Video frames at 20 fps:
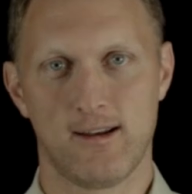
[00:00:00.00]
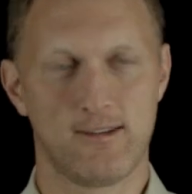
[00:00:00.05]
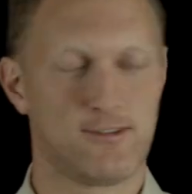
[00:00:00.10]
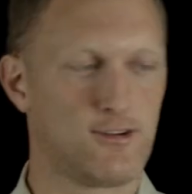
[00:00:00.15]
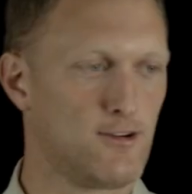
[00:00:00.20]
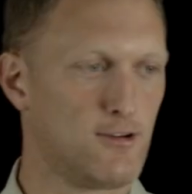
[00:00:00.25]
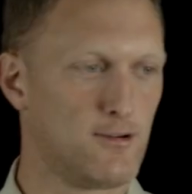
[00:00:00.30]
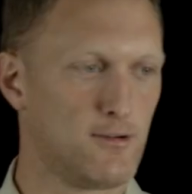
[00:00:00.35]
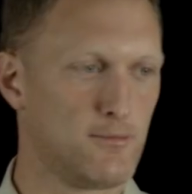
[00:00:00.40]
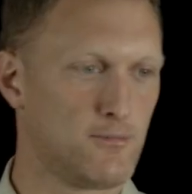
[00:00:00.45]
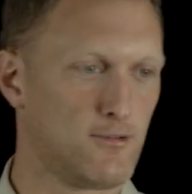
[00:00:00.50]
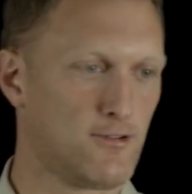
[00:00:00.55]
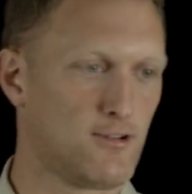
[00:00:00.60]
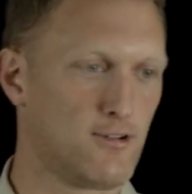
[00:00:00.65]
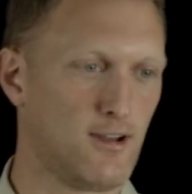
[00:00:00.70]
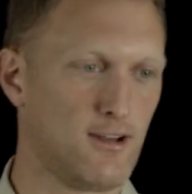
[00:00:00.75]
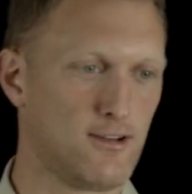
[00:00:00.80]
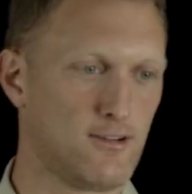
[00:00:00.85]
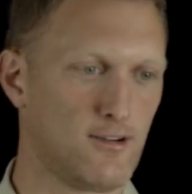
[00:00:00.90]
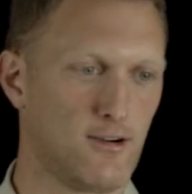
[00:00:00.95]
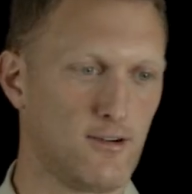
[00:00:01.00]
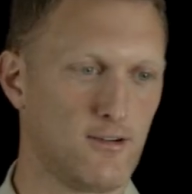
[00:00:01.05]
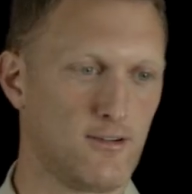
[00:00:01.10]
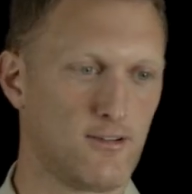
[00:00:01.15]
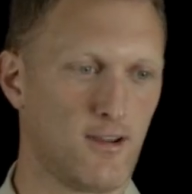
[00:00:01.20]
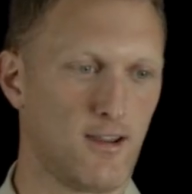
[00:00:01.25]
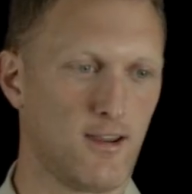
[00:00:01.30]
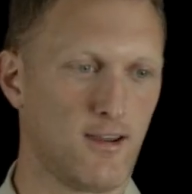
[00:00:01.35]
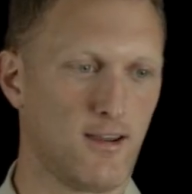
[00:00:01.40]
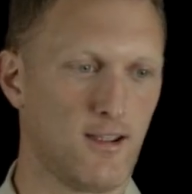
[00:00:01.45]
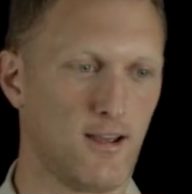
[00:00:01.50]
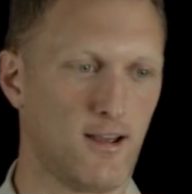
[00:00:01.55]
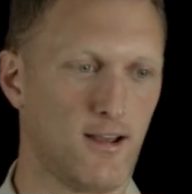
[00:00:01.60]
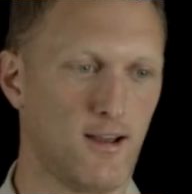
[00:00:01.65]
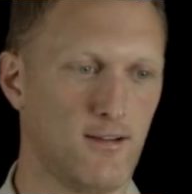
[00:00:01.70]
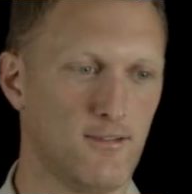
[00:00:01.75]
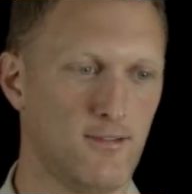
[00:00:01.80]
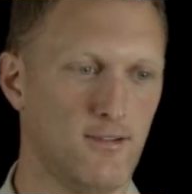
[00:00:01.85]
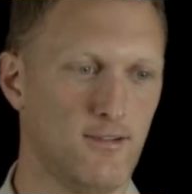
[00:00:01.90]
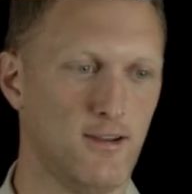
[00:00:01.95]
It turns it turns a
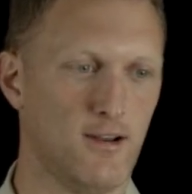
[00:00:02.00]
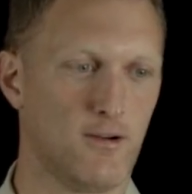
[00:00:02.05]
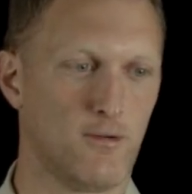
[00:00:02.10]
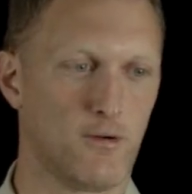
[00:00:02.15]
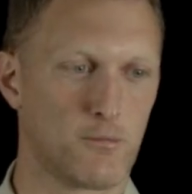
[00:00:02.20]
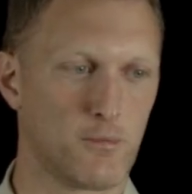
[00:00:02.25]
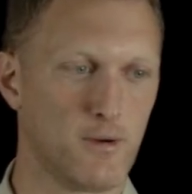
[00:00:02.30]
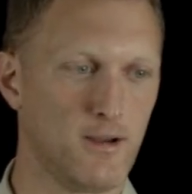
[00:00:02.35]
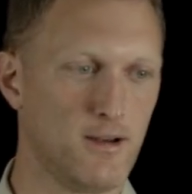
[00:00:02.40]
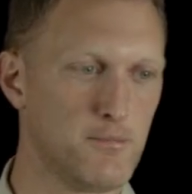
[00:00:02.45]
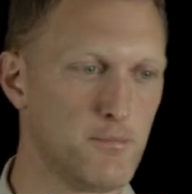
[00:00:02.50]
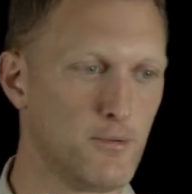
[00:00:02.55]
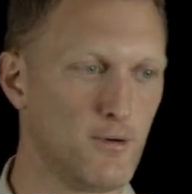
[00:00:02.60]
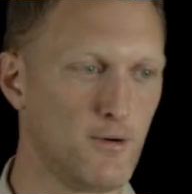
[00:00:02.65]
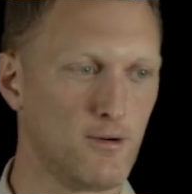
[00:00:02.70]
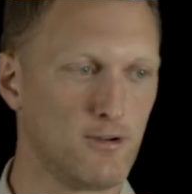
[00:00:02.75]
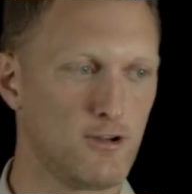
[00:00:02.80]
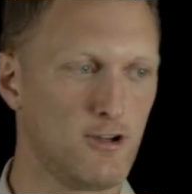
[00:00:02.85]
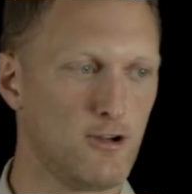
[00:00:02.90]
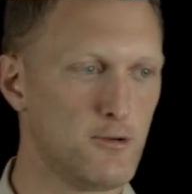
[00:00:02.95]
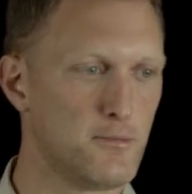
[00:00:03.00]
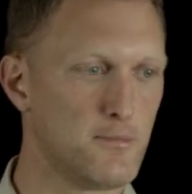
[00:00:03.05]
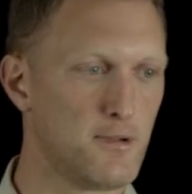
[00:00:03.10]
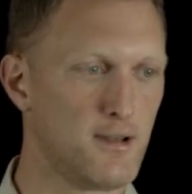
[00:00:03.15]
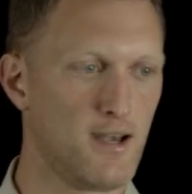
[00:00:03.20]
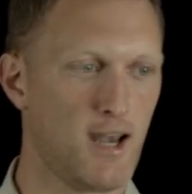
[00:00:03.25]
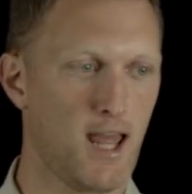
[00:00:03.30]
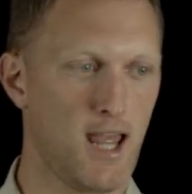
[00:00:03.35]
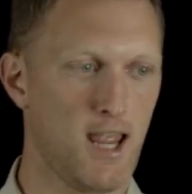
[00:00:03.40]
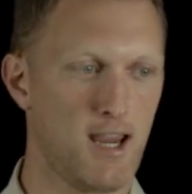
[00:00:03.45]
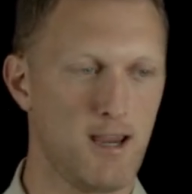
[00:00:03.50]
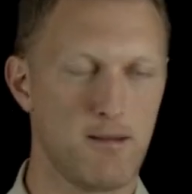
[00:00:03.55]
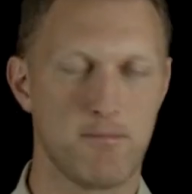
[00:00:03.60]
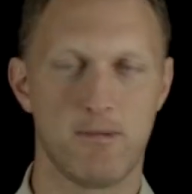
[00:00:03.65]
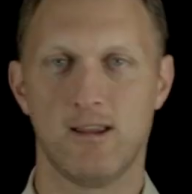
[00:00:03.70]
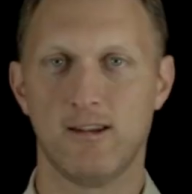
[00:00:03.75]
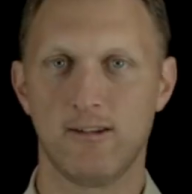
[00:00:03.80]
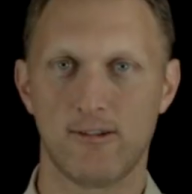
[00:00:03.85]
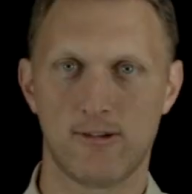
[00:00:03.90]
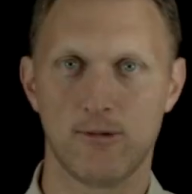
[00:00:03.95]
uh, you know a readable human
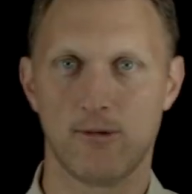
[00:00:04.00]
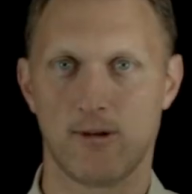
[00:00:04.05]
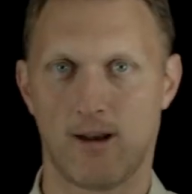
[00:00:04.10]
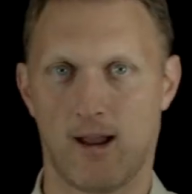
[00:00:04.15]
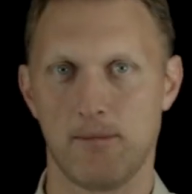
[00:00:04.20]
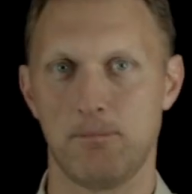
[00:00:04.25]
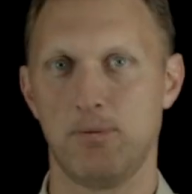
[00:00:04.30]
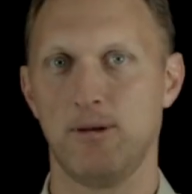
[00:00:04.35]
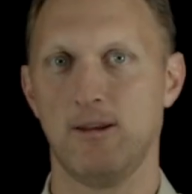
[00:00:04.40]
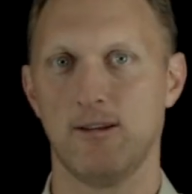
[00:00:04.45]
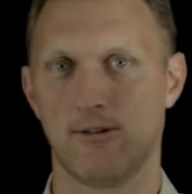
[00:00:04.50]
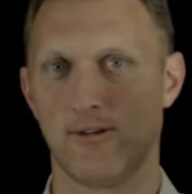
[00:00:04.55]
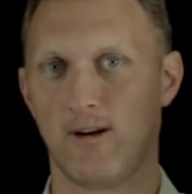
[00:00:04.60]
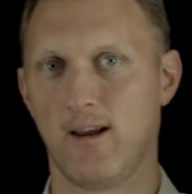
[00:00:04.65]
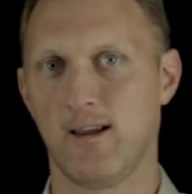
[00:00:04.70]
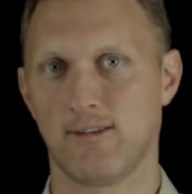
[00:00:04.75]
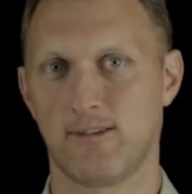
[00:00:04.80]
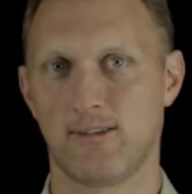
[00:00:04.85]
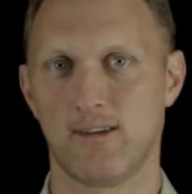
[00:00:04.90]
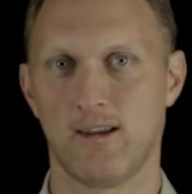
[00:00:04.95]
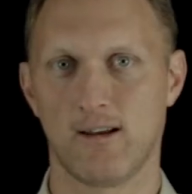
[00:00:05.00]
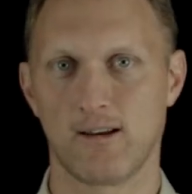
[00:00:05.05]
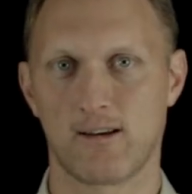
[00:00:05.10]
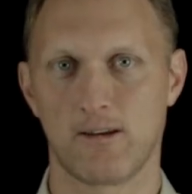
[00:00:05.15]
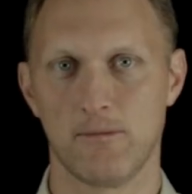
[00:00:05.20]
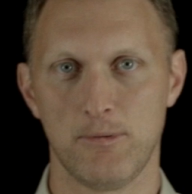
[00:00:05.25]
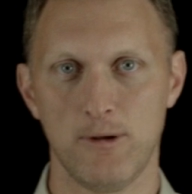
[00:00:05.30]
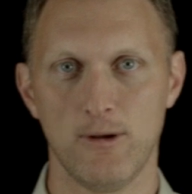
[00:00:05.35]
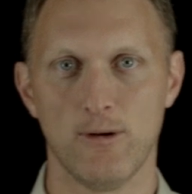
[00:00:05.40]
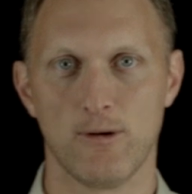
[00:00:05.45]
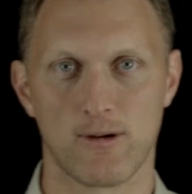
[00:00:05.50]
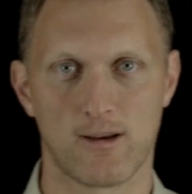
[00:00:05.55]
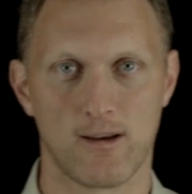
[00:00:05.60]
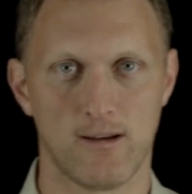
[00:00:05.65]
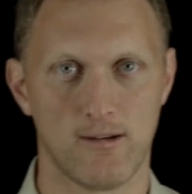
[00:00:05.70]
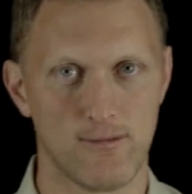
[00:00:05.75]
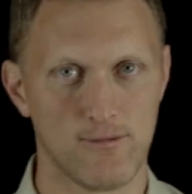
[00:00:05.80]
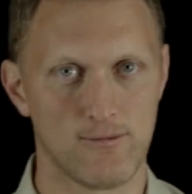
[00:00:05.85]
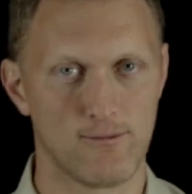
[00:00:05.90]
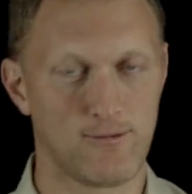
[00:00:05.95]
name into an IP address that a computer
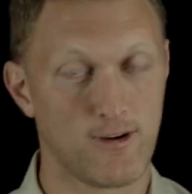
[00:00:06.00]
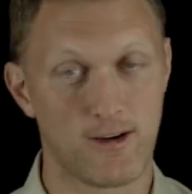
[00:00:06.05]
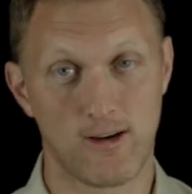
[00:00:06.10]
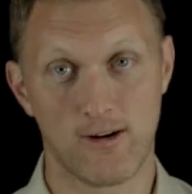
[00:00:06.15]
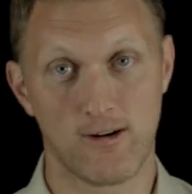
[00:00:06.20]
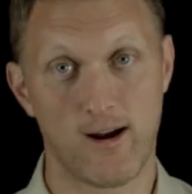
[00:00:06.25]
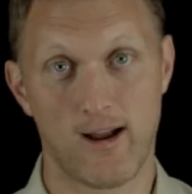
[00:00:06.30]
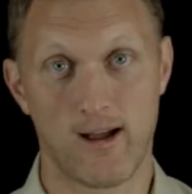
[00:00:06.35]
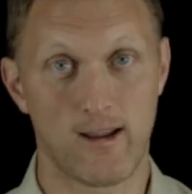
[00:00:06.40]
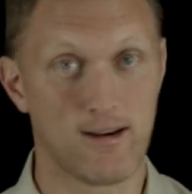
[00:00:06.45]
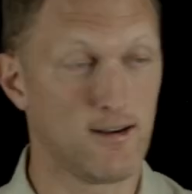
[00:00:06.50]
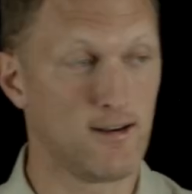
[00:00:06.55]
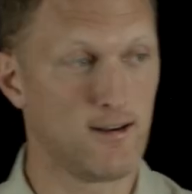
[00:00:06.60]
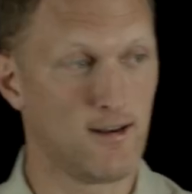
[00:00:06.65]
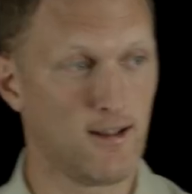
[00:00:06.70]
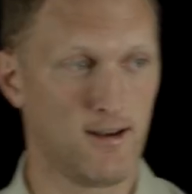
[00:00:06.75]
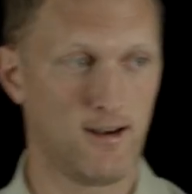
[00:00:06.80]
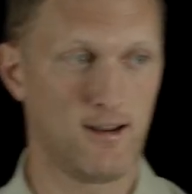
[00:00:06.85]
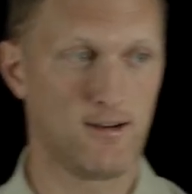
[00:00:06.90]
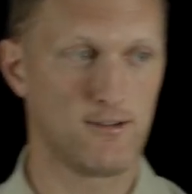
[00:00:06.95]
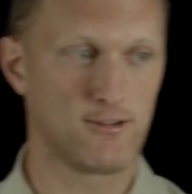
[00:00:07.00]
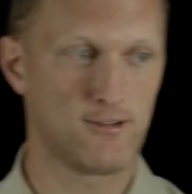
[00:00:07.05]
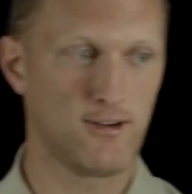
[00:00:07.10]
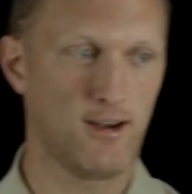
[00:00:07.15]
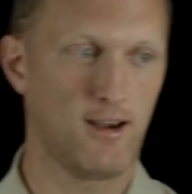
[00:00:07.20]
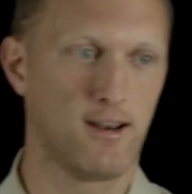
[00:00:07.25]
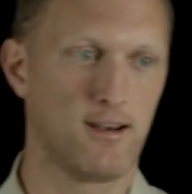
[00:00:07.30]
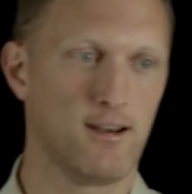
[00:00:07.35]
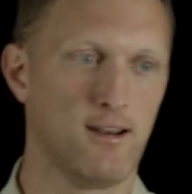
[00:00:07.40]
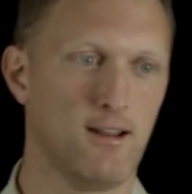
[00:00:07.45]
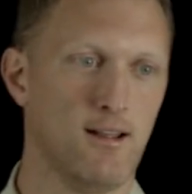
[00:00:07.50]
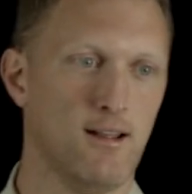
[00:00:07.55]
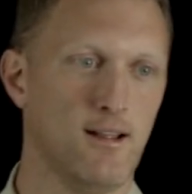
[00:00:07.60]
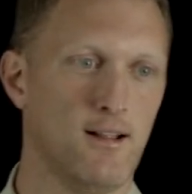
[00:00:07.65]
can figure out and, and understand.